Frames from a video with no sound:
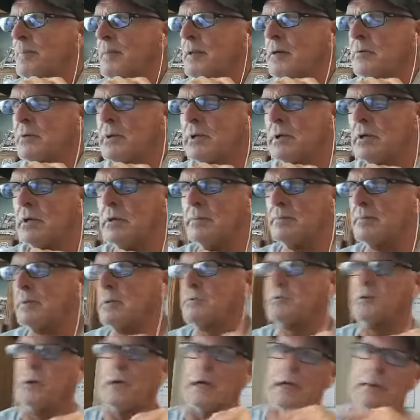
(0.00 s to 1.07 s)
There we go.
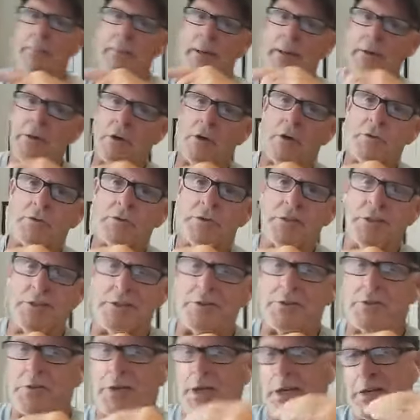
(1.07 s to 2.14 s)
So I got my notes
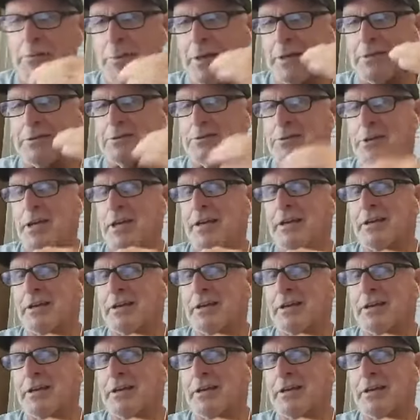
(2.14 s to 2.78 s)
here so I can make sure